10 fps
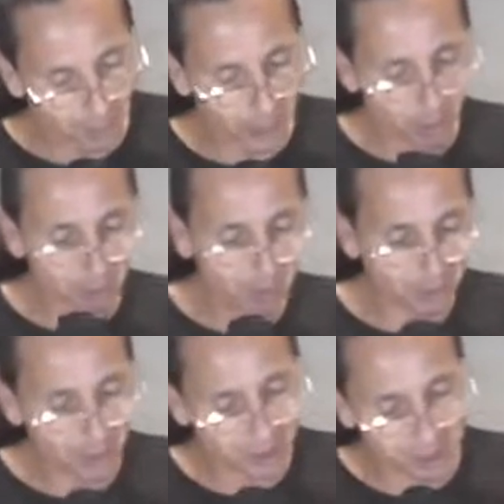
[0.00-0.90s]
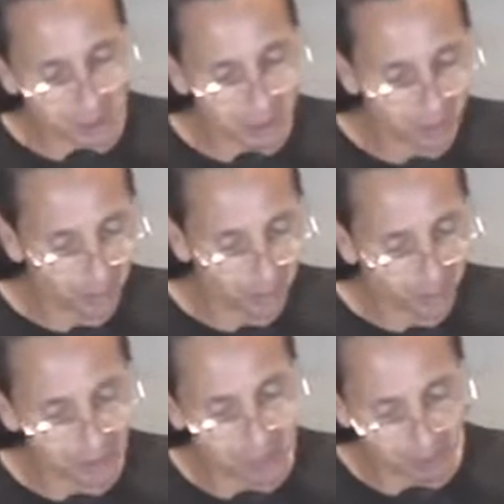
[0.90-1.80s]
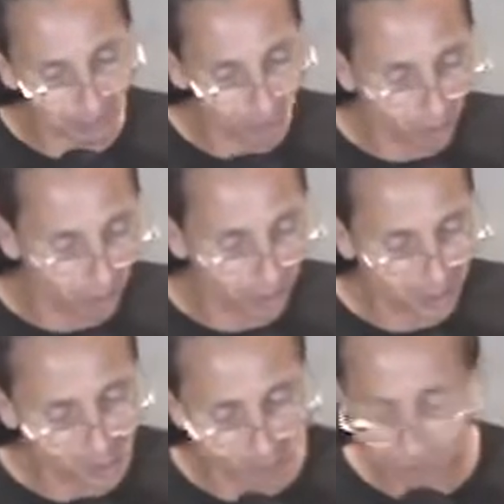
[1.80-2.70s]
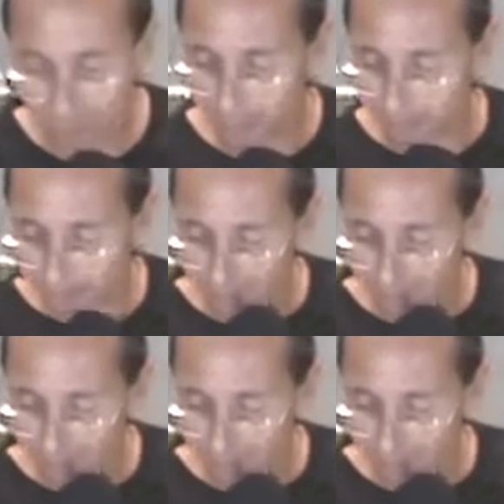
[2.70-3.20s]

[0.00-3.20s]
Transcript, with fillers: Come on, you were tempted to say something, think something, do all kinds of stuff.